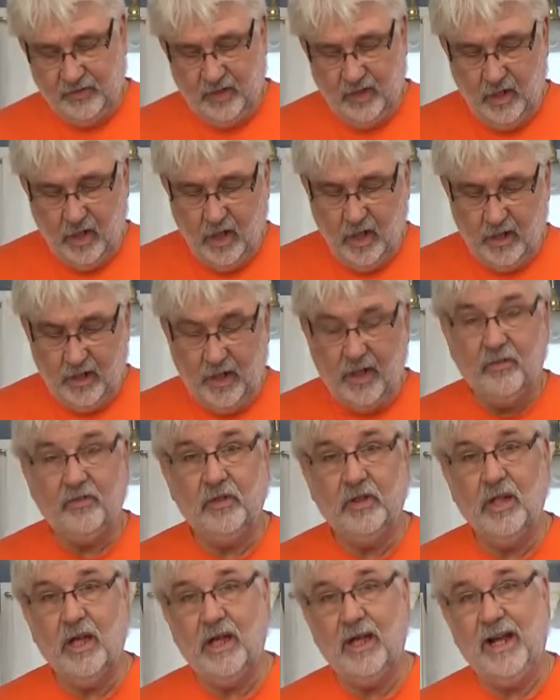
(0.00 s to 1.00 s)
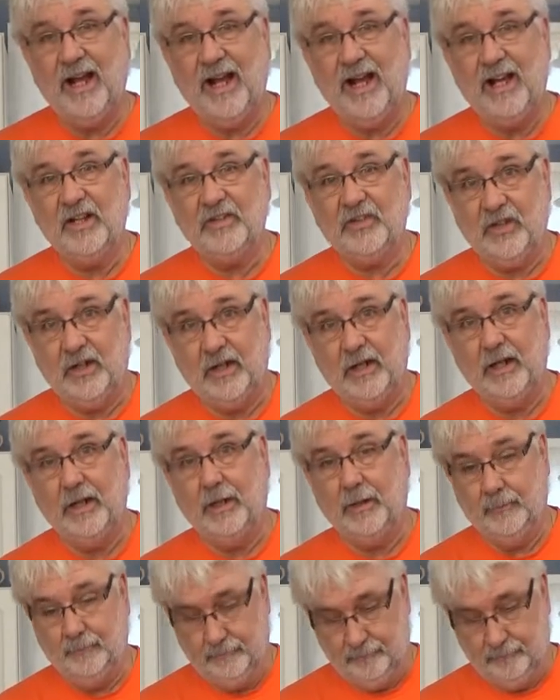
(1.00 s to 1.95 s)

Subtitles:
not have a lot of acid in it.